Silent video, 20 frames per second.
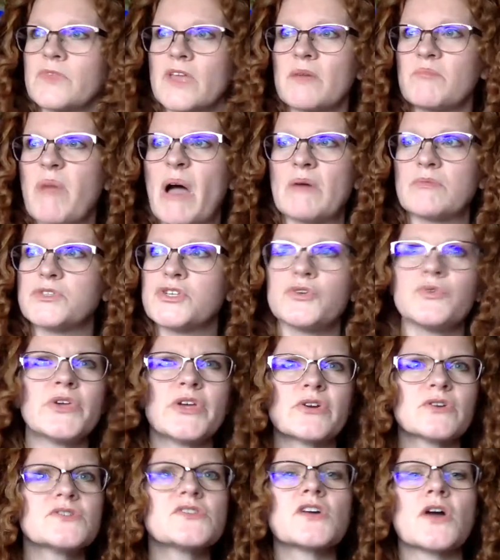about two
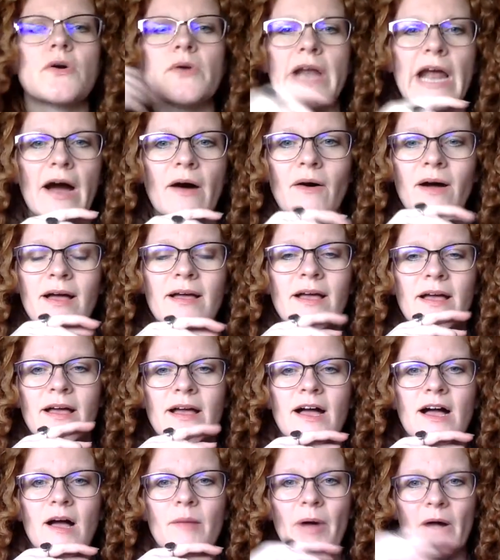years ago now
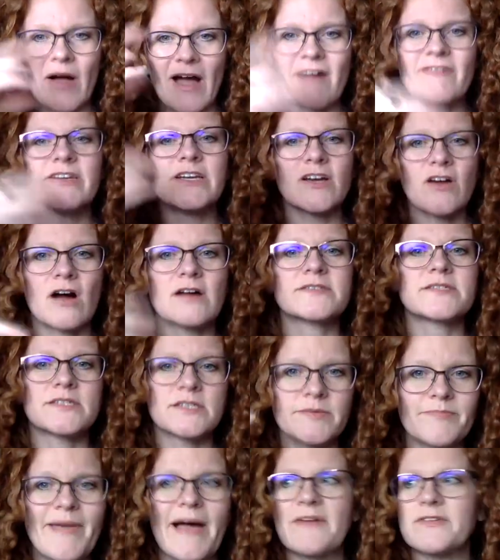about having to
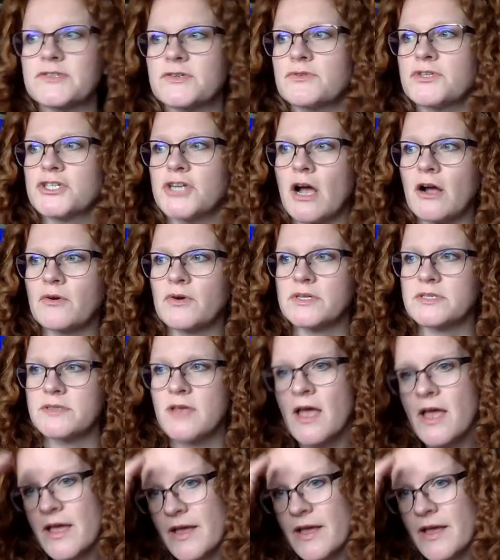constantly balance those chakras.